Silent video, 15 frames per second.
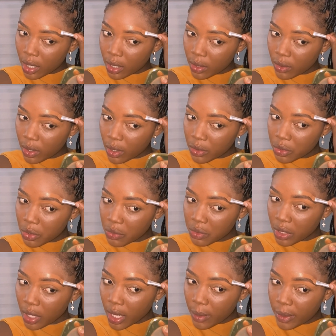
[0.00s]
Also, we'll
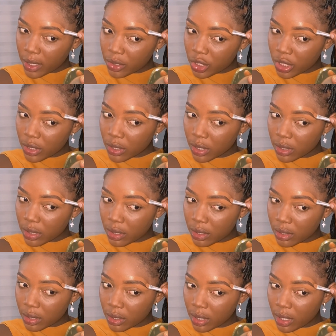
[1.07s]
talk about Jesus,
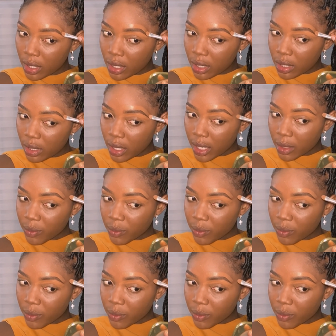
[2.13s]
like